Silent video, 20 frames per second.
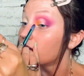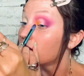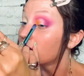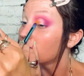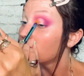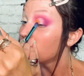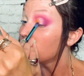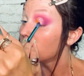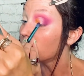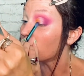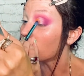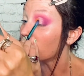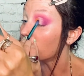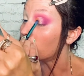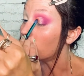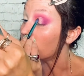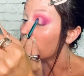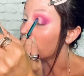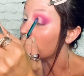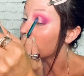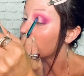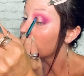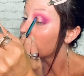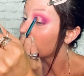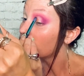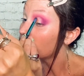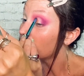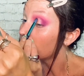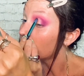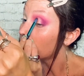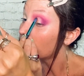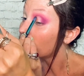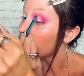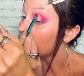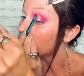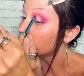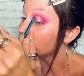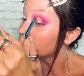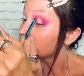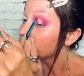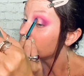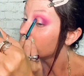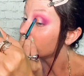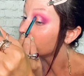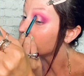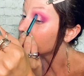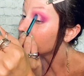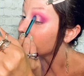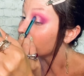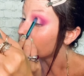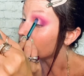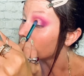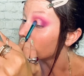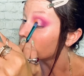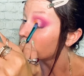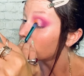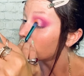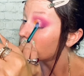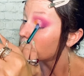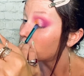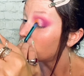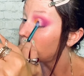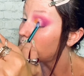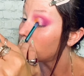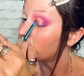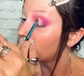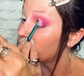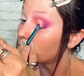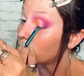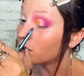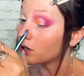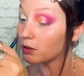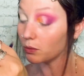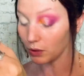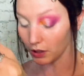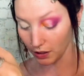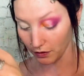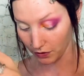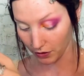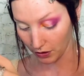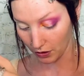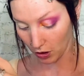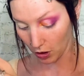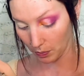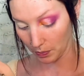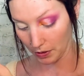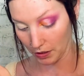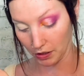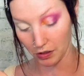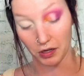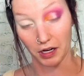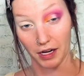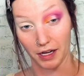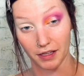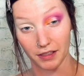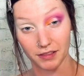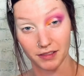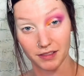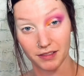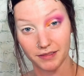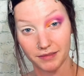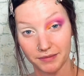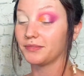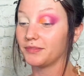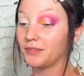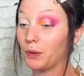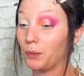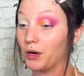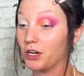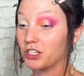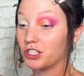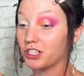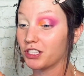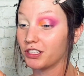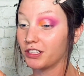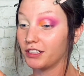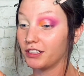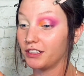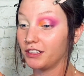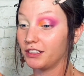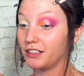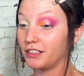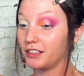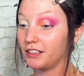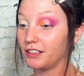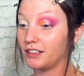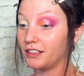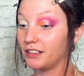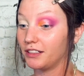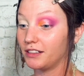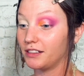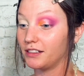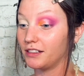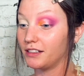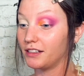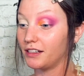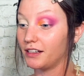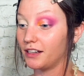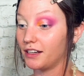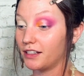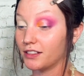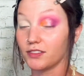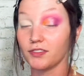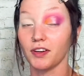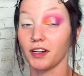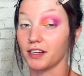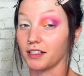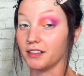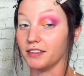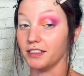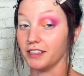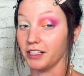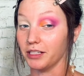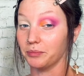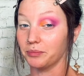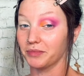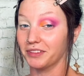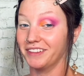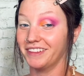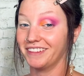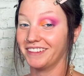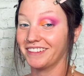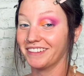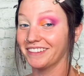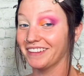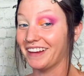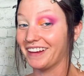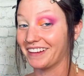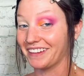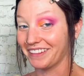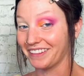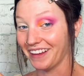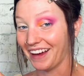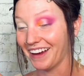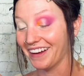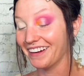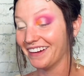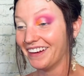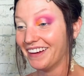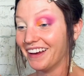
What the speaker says: you are breaking a promise to yourself before you even open your eyes, which is fucking deep. Like that